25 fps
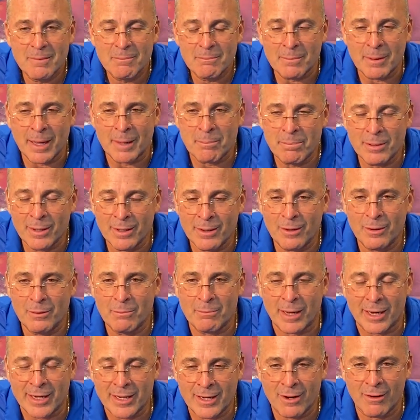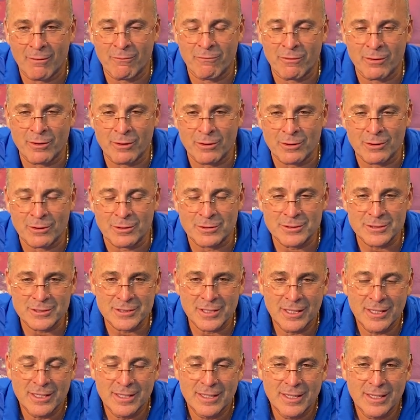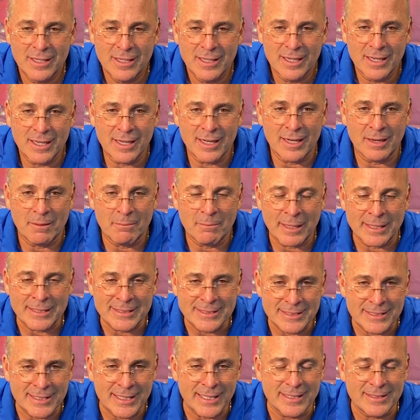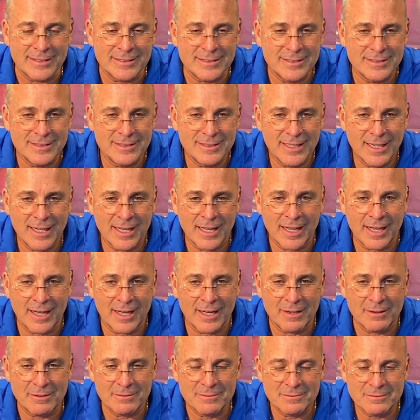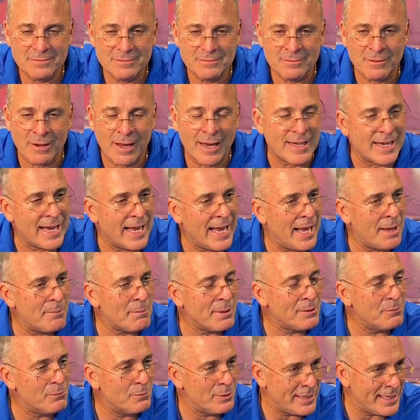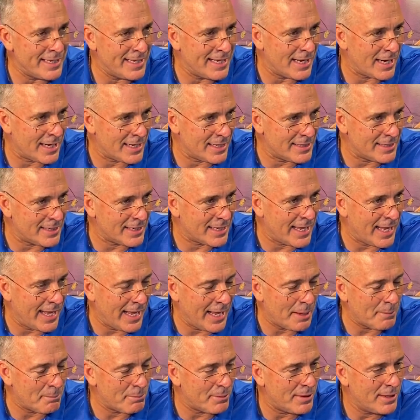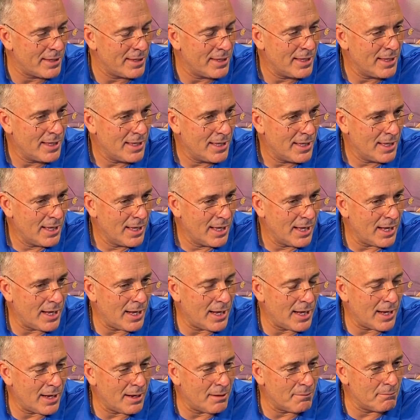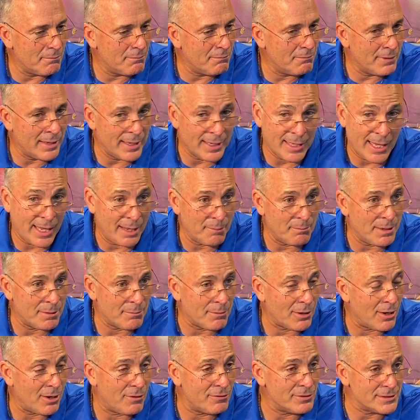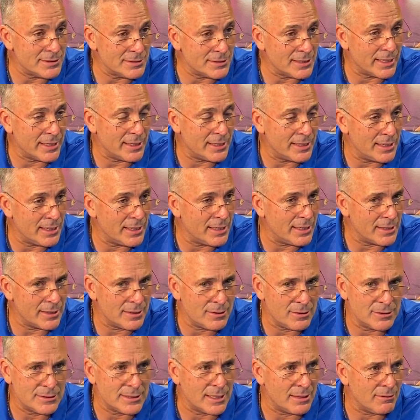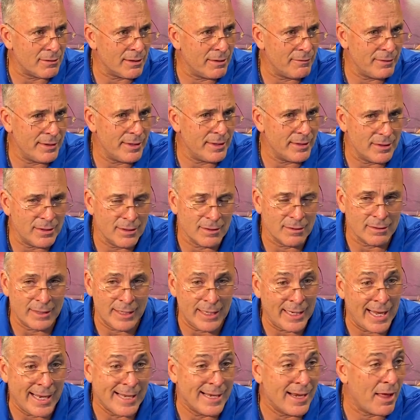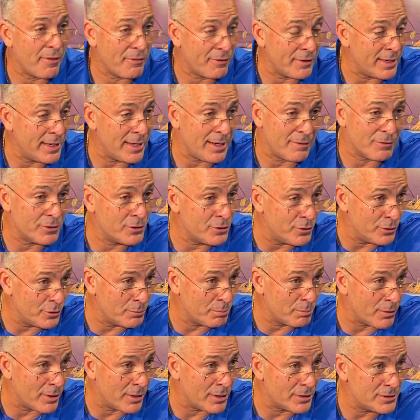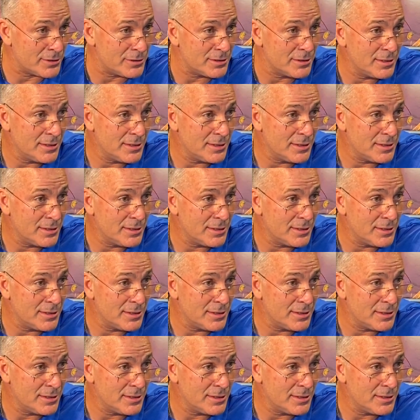My pillow, my comforters, uh, my sheets. Uh, Rodney Hammond, when he got it to camp, um, he came in my office. He's like, uh, Coach, I don't have any. You know, he had nothing. He didn't have a toothbrush.